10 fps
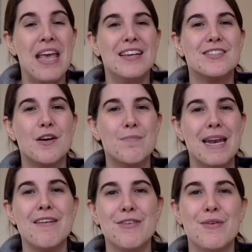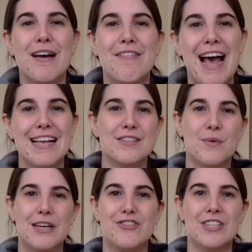So many of you have asked
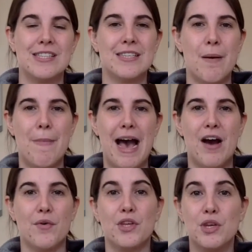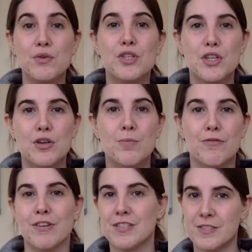questions about YouTube
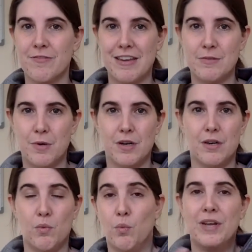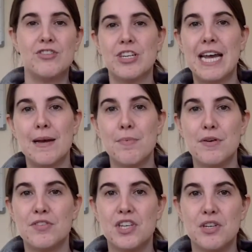versus Facebook. When should I upload to